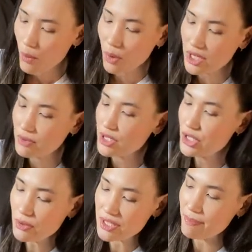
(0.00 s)
What you can
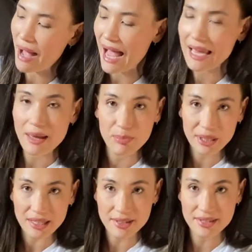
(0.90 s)
do is buy a
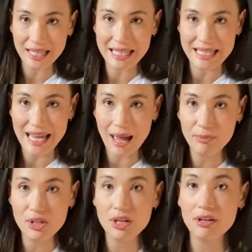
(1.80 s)
piece, like an
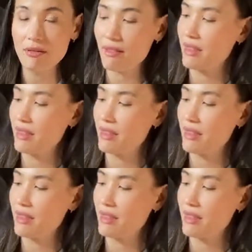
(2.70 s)
adapter,